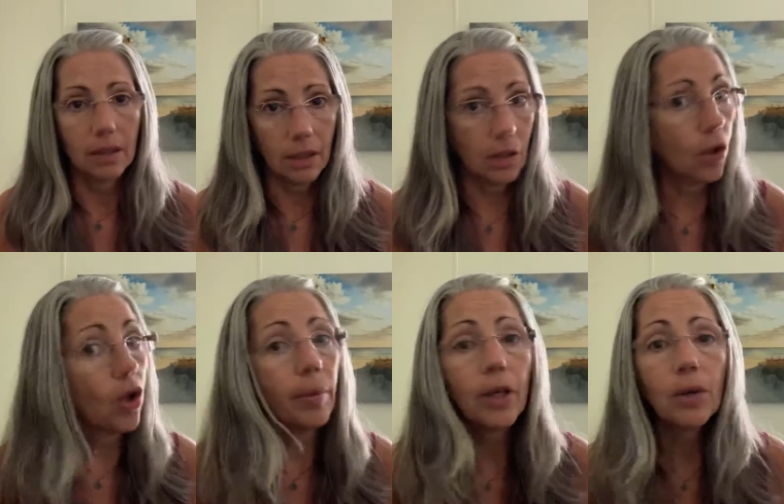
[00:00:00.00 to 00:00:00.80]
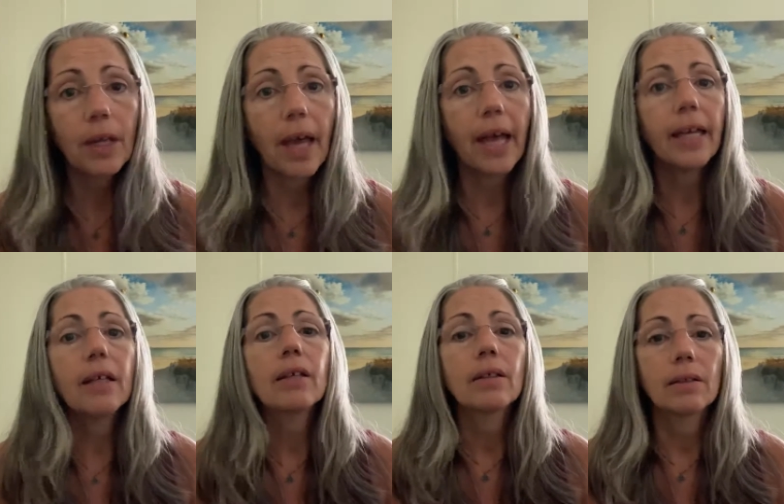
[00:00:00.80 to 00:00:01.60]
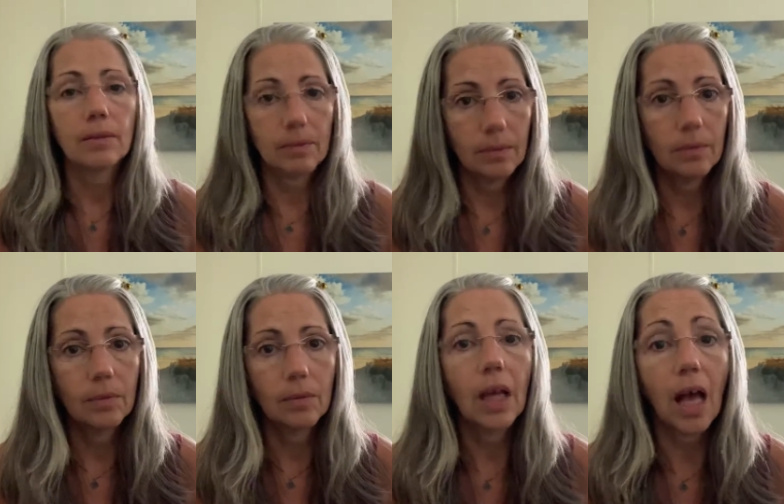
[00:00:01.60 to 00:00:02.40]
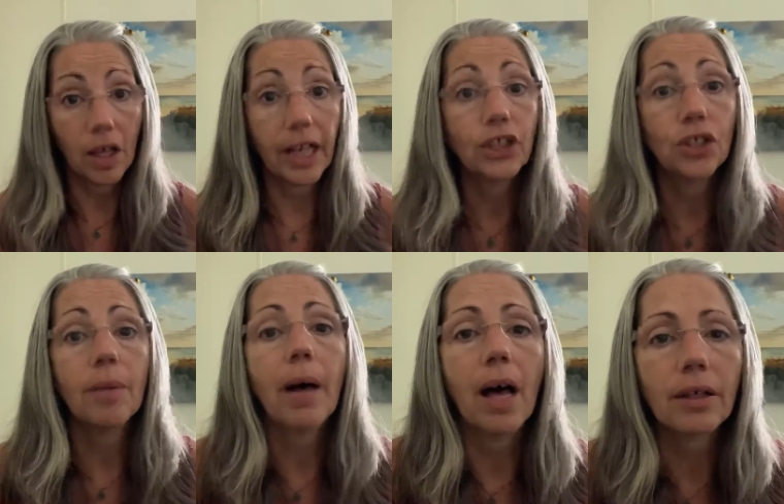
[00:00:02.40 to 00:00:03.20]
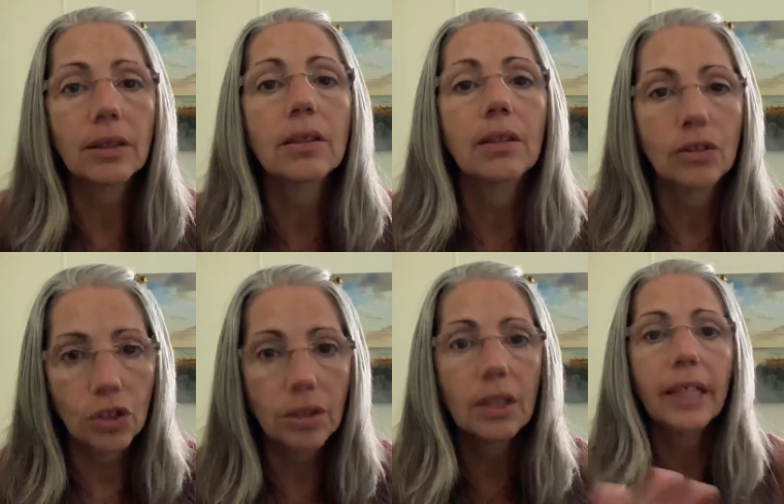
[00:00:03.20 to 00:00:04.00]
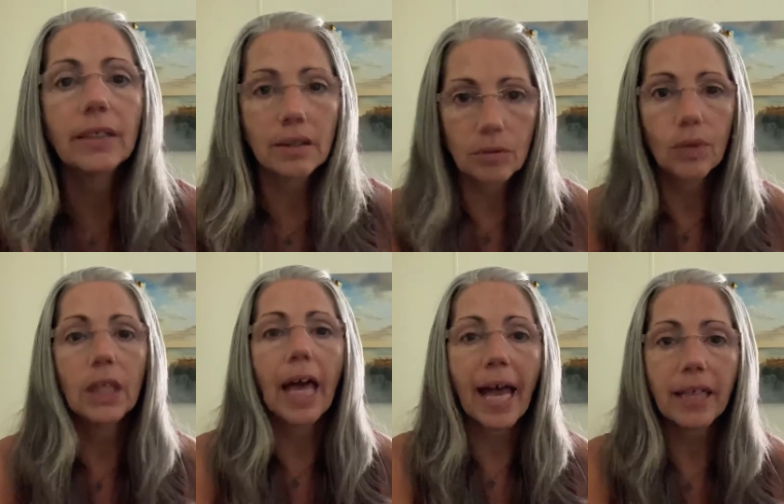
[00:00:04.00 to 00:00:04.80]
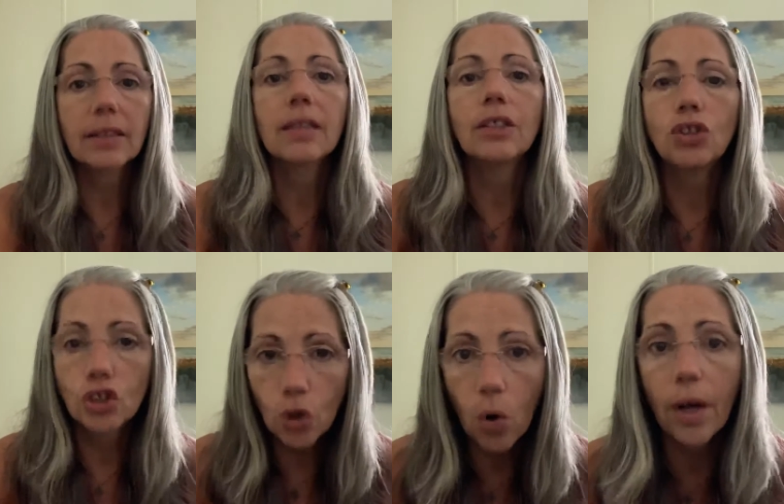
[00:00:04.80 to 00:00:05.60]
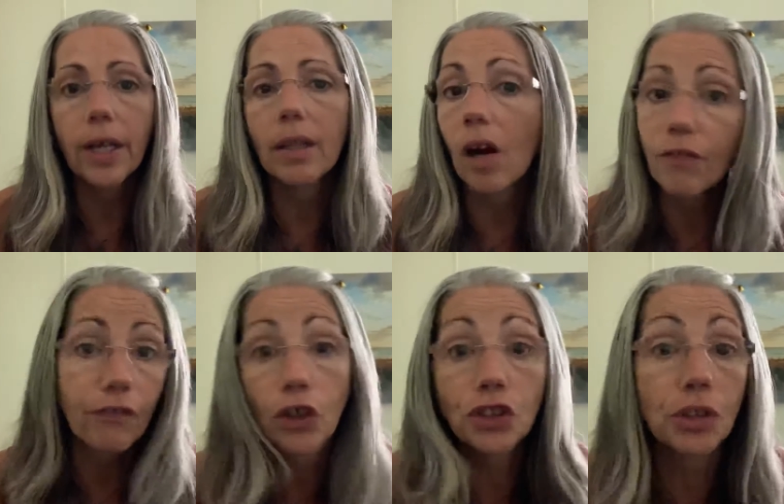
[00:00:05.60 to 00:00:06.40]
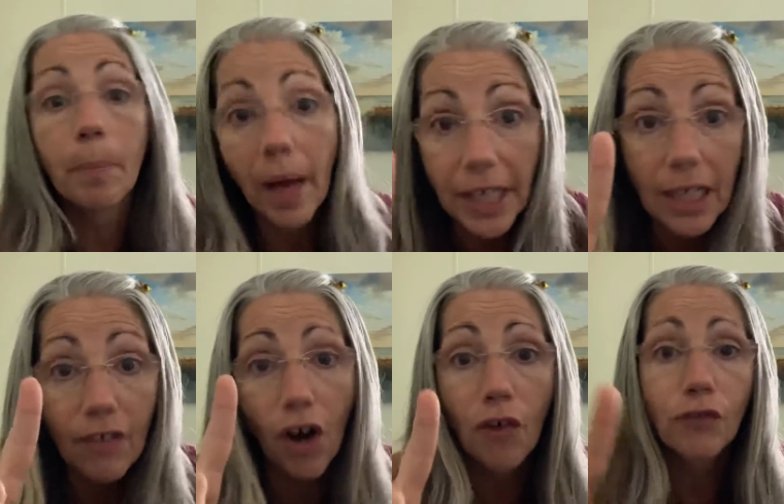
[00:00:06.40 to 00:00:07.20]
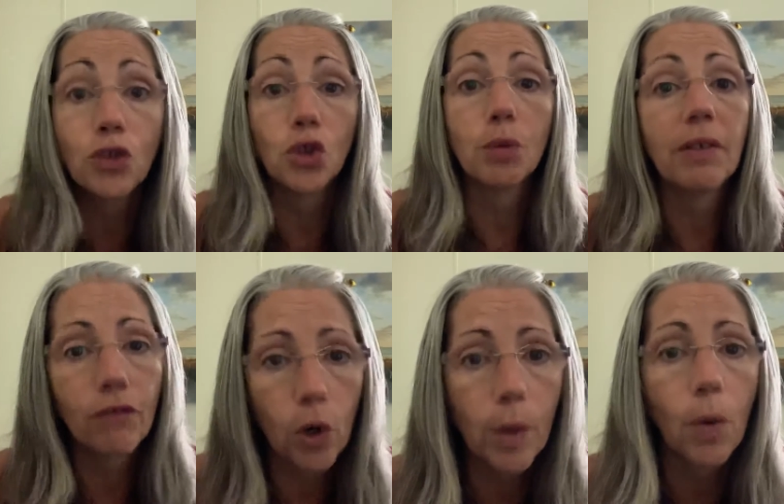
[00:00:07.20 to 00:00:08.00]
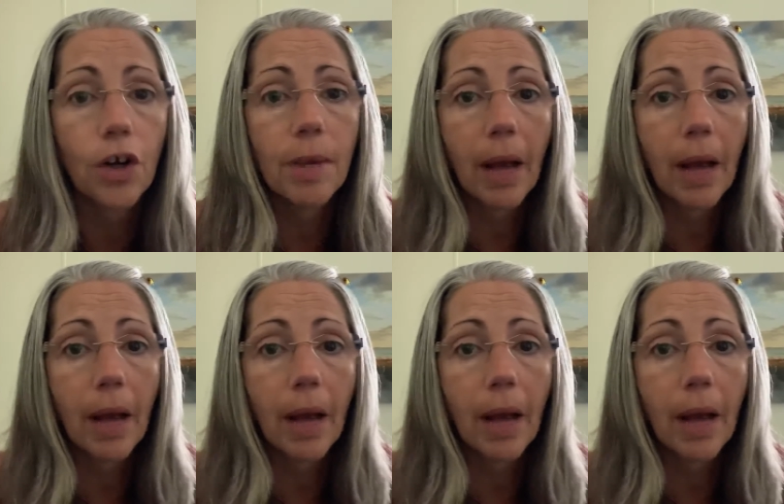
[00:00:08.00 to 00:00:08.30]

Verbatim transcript: It'll all be okay. I'll get you the box. Just let's relax and enjoy our first bite of our food before we worry